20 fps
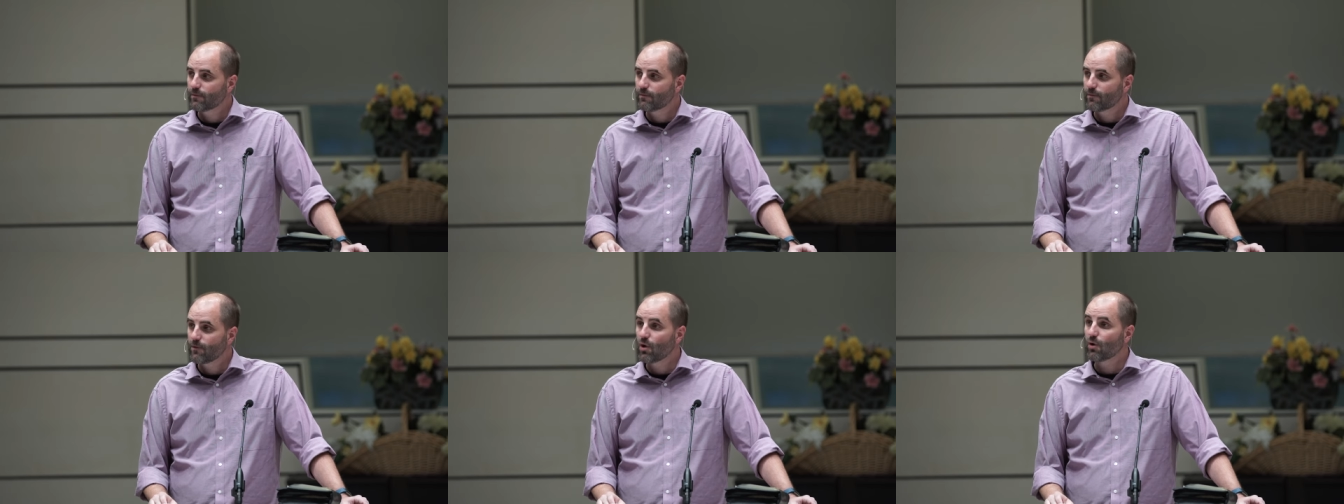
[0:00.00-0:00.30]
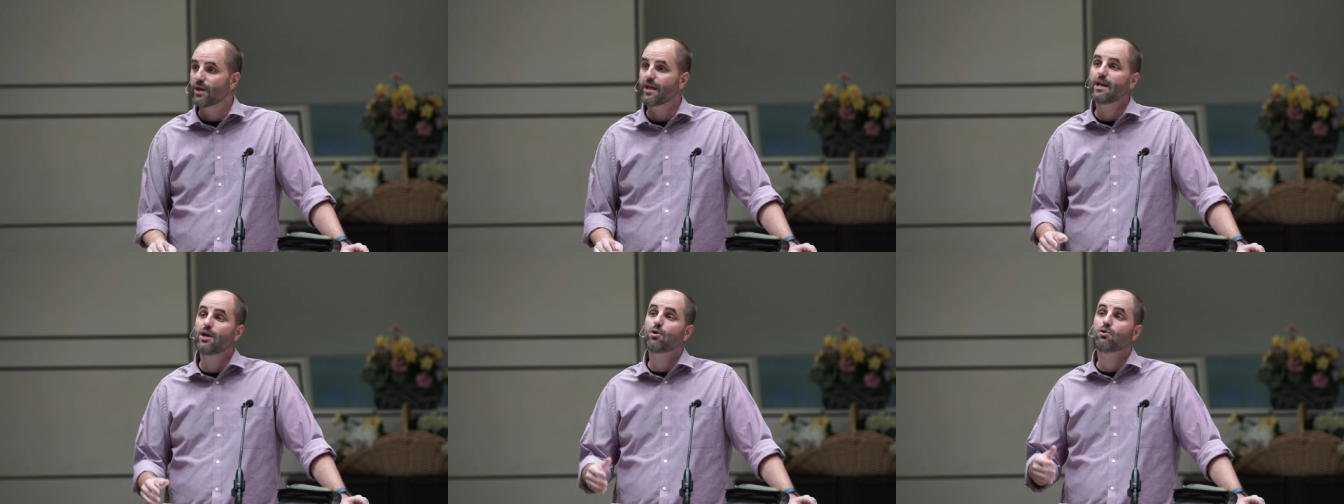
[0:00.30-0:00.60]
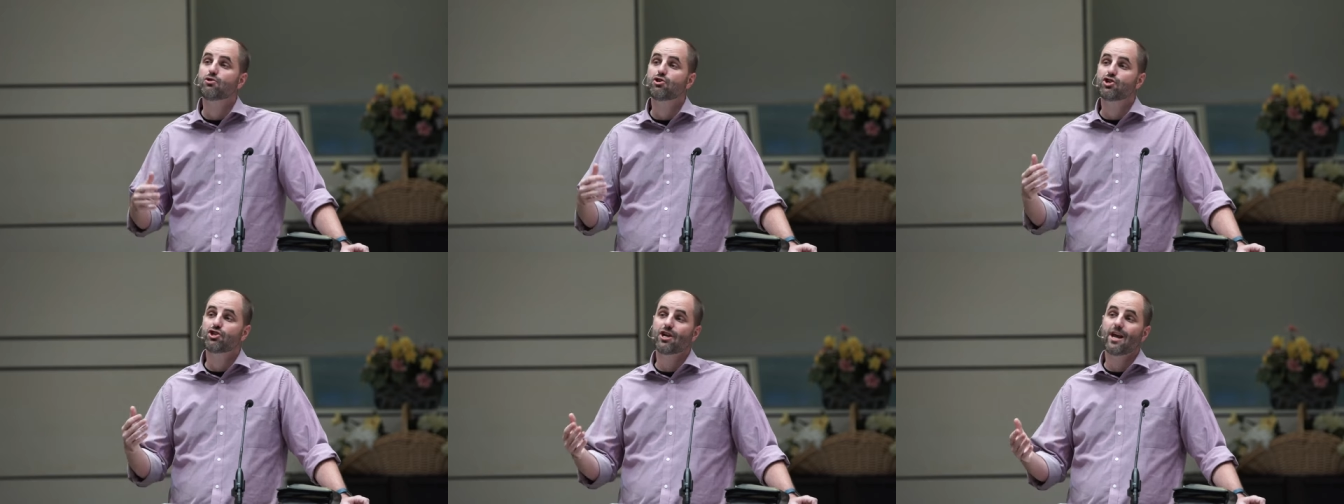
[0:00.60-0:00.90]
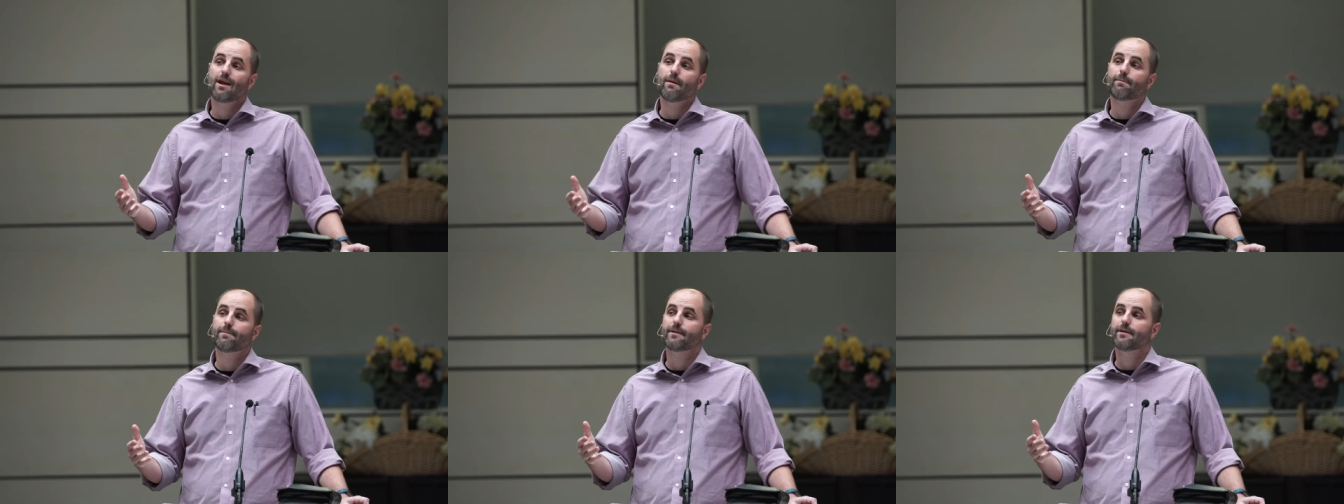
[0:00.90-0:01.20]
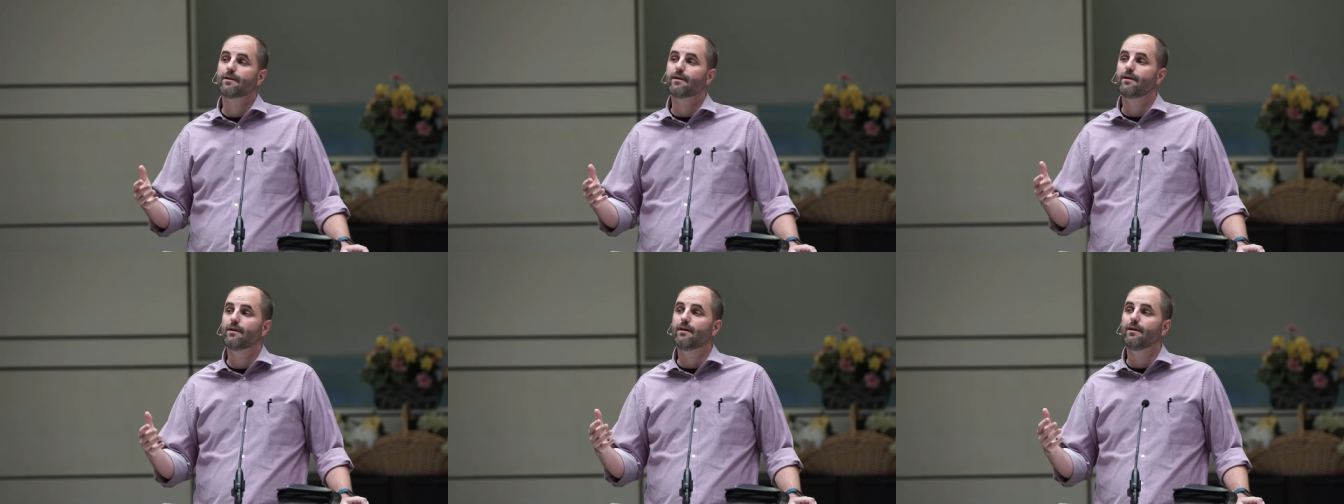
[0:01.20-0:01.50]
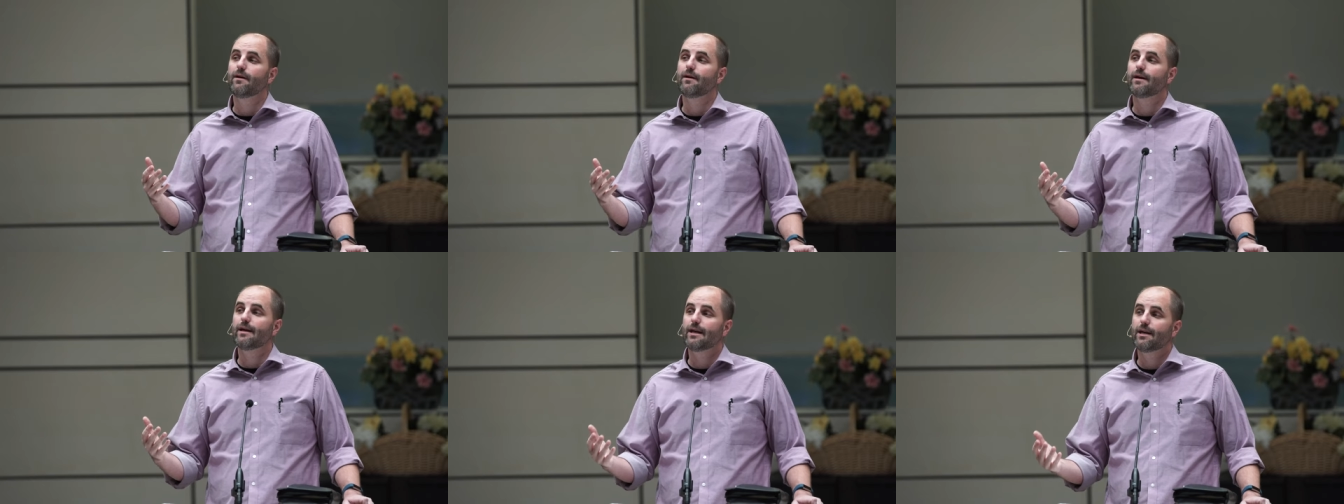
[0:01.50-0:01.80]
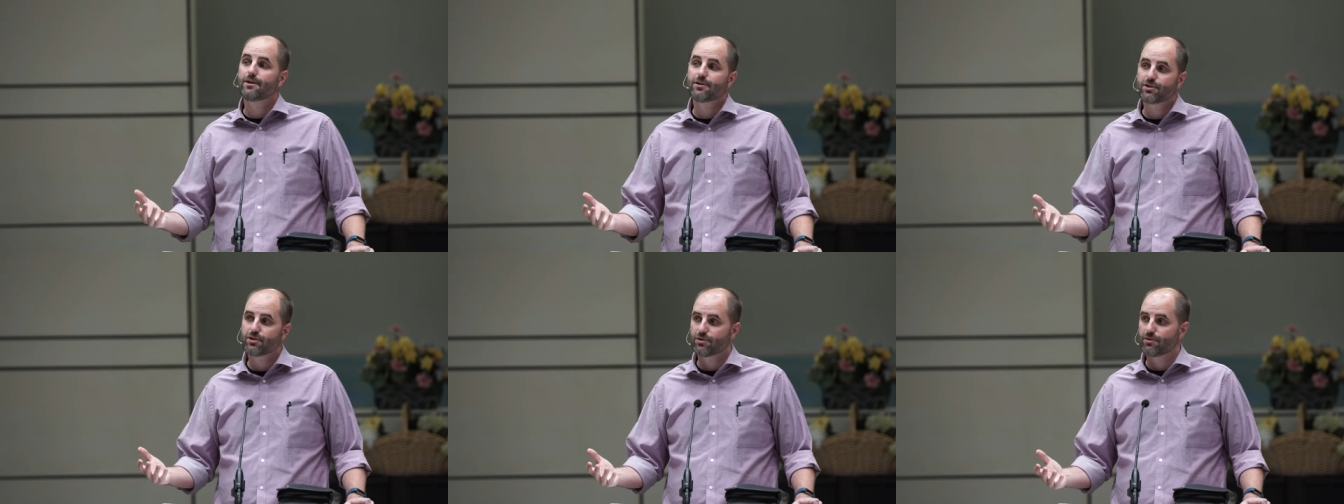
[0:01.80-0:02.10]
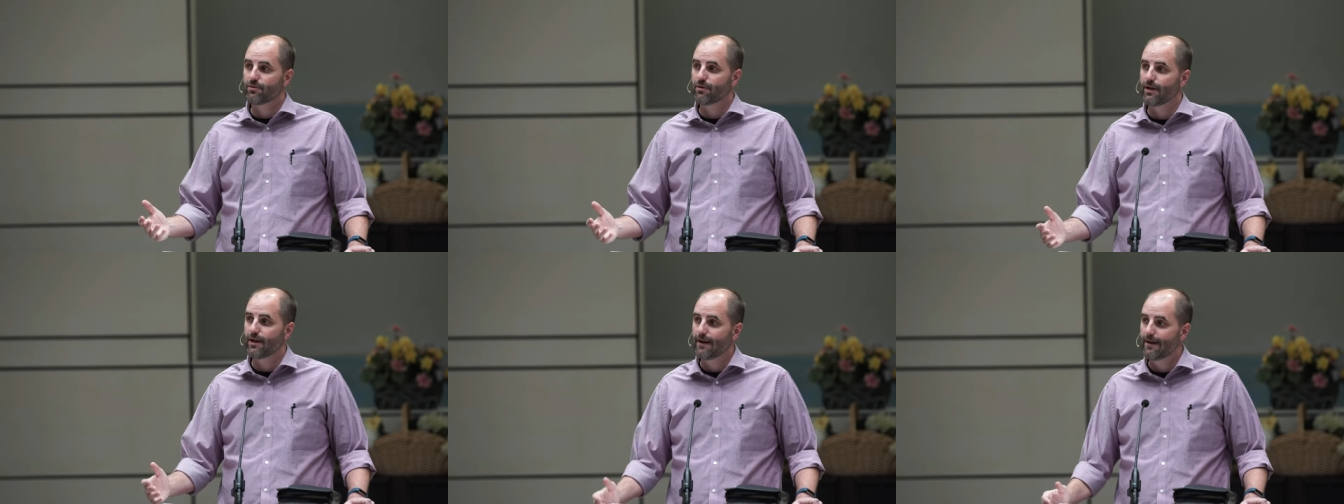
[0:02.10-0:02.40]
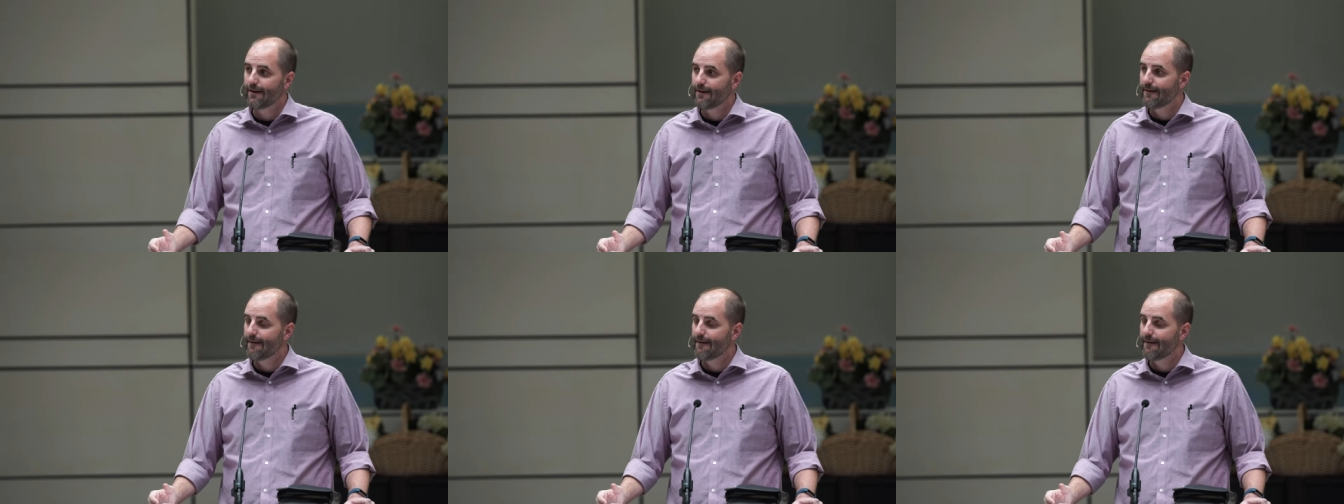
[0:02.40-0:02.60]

You know, he who shaped history